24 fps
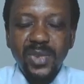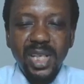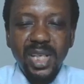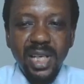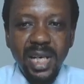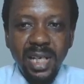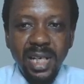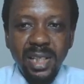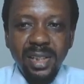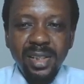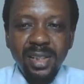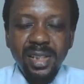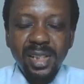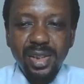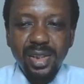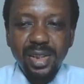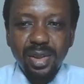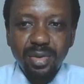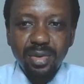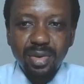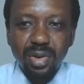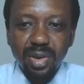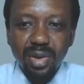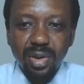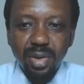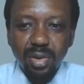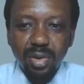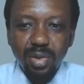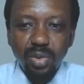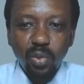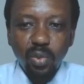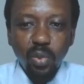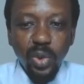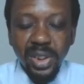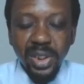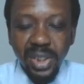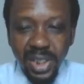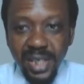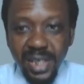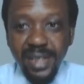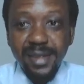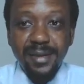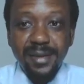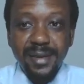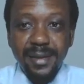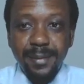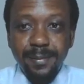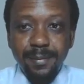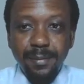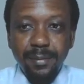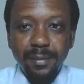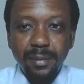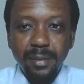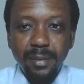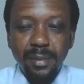They are additions. We need them.